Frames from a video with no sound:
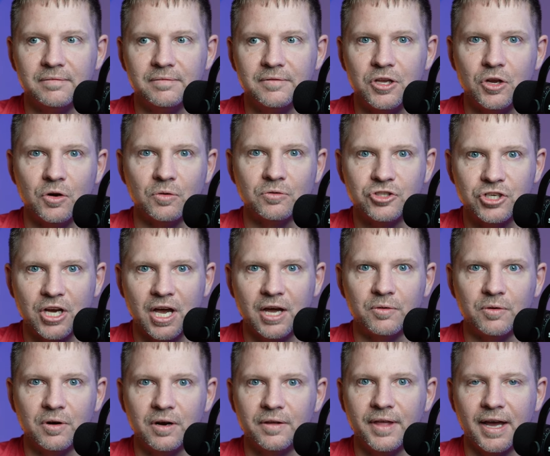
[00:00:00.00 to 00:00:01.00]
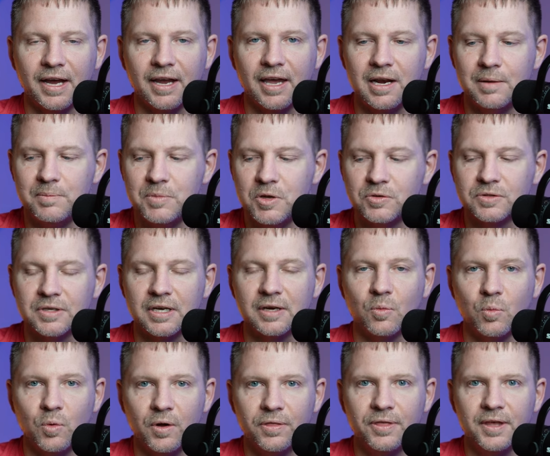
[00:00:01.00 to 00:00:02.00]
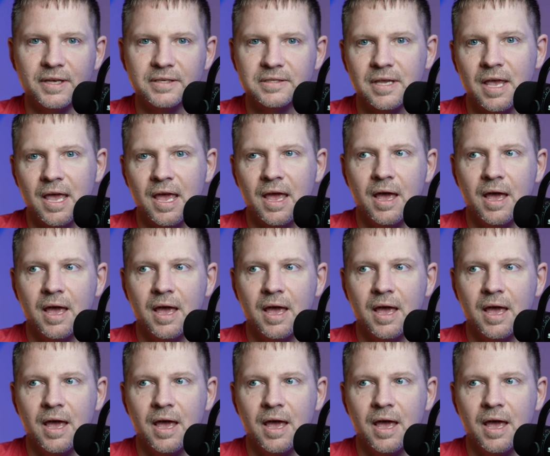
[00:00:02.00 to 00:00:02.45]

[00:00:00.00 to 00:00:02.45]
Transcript: you know genre, that kind of music with this.